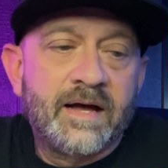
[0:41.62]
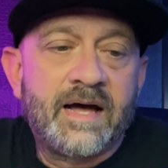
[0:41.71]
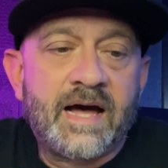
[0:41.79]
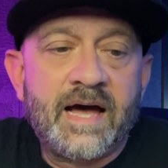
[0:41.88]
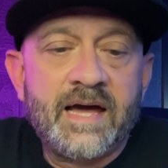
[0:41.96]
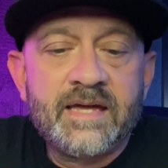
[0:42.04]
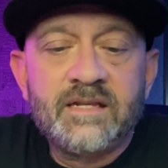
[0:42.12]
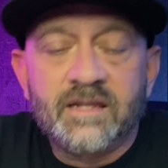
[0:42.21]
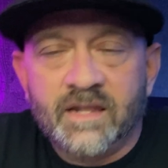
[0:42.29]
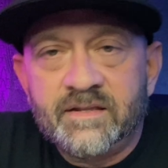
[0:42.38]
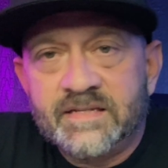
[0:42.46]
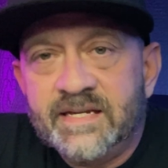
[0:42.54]
I
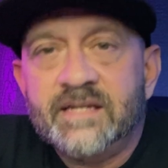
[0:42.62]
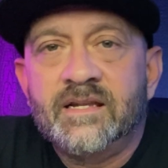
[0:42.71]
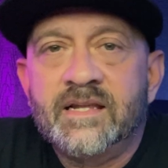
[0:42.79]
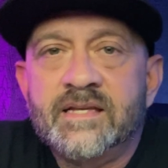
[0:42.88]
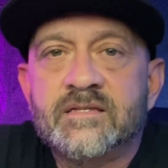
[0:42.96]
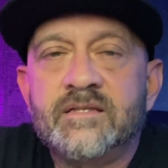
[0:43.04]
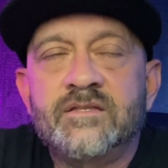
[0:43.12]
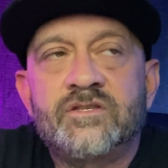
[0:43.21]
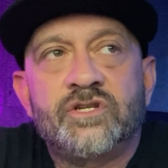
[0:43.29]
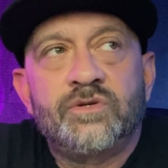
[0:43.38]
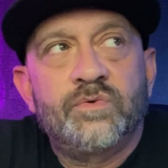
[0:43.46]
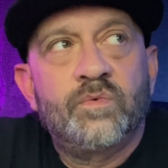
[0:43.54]
did listen
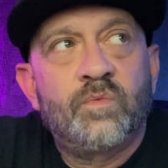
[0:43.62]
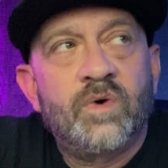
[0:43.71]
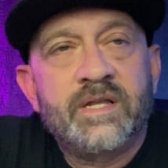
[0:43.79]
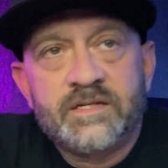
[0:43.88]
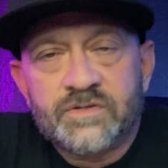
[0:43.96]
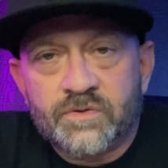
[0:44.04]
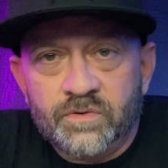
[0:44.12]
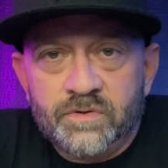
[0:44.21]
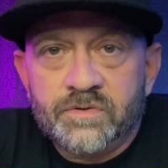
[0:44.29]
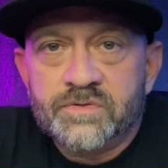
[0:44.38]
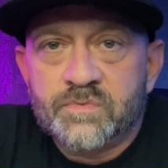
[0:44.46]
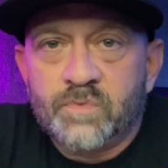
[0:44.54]
to one of these
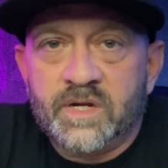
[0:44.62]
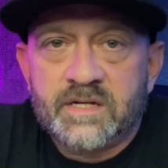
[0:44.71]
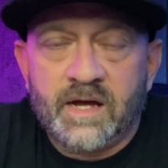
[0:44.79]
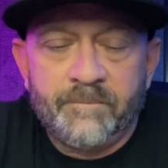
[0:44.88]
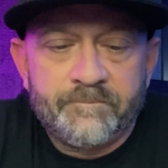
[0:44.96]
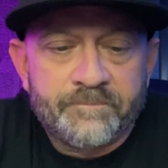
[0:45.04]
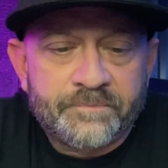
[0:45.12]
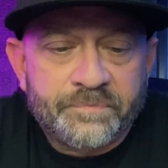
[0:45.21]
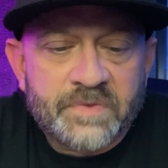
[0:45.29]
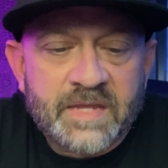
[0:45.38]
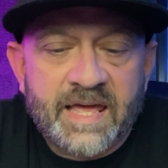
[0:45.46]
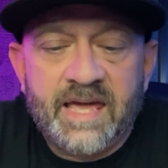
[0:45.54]
gurus one time,
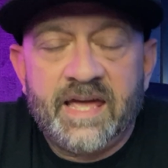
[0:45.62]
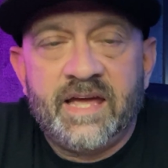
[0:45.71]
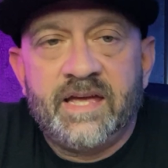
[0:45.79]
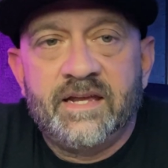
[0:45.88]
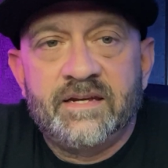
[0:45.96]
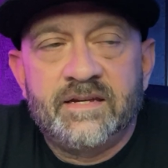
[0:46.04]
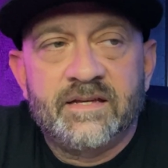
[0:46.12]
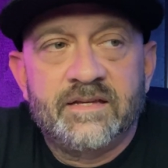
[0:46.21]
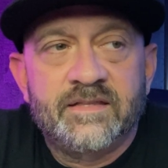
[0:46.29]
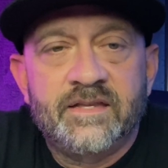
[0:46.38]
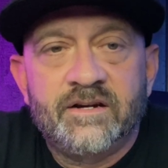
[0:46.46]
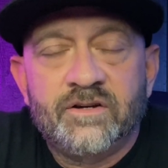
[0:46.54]
and
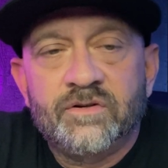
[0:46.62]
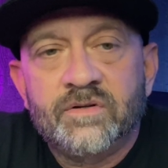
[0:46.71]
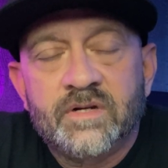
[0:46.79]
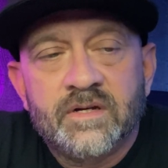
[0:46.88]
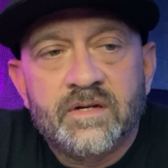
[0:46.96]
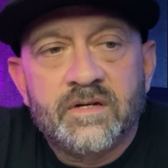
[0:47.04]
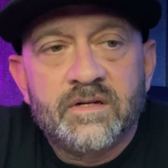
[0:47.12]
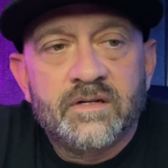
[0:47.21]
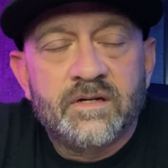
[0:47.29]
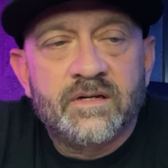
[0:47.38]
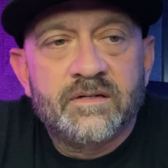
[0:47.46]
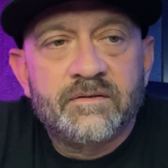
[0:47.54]

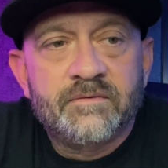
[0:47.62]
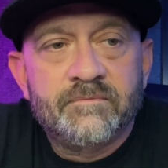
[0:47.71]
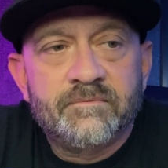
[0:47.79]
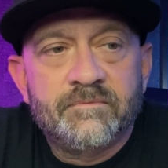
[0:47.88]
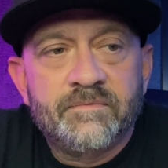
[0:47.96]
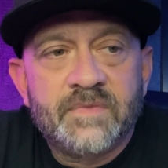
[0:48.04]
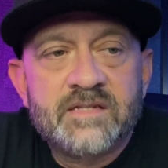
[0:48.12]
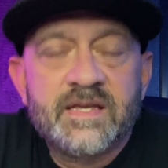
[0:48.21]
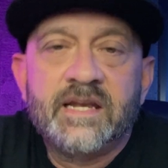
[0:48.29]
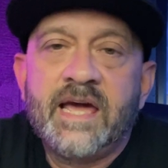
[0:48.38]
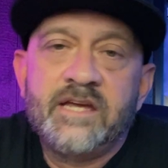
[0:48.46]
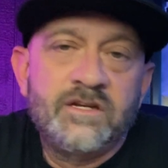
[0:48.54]
they
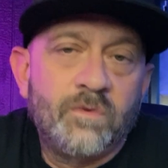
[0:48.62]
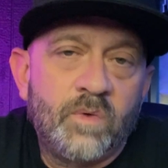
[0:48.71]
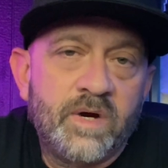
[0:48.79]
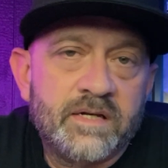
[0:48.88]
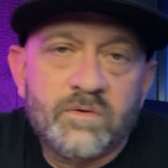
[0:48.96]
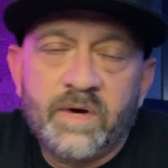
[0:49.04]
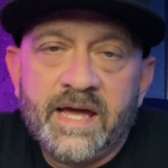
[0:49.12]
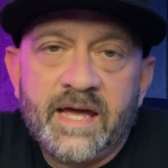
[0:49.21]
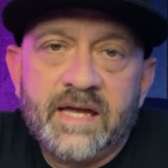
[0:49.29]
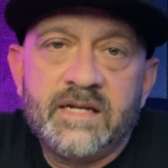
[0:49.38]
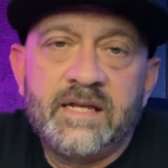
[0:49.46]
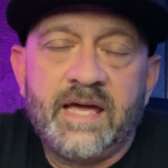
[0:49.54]
said, hey, you know what? Go
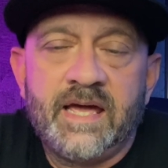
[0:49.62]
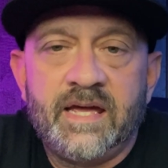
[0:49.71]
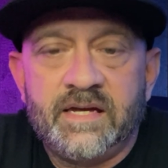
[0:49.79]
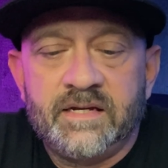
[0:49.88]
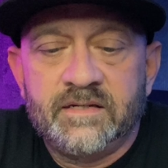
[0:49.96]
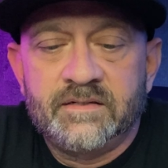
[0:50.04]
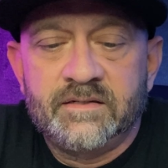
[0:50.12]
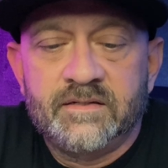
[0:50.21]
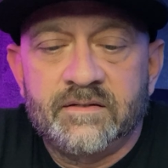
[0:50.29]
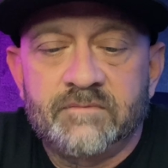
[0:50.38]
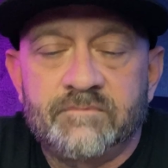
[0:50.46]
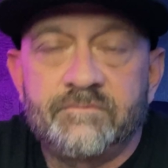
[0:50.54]
ahead and
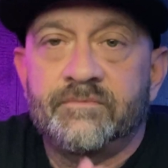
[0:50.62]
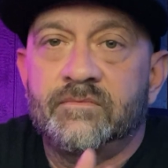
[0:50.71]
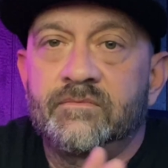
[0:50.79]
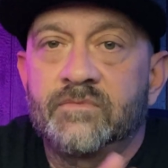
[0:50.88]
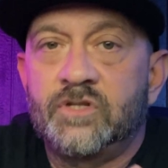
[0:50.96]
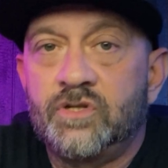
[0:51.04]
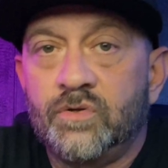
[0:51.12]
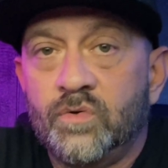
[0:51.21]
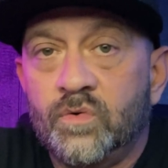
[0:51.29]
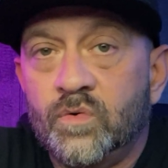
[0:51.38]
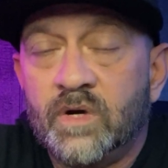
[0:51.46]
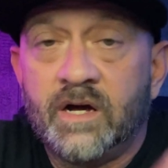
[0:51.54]

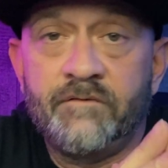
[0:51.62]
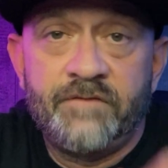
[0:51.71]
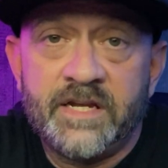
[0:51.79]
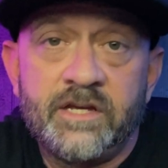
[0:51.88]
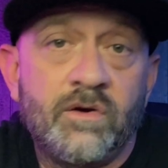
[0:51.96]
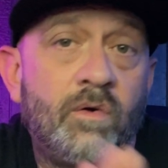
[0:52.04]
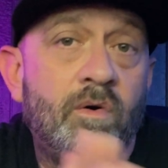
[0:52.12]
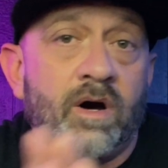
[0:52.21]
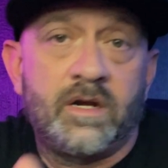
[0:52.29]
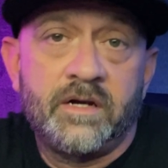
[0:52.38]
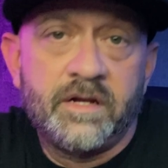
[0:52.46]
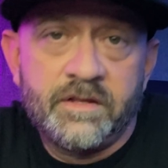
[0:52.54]
do a video
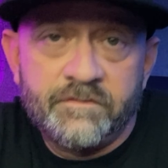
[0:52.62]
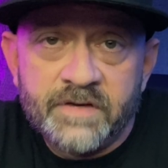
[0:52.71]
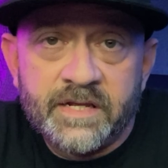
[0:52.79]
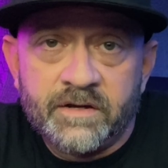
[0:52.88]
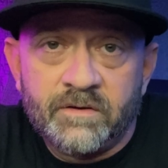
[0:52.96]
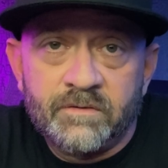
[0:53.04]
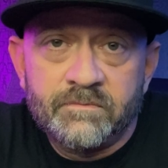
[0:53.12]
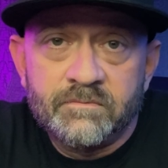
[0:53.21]
on another video.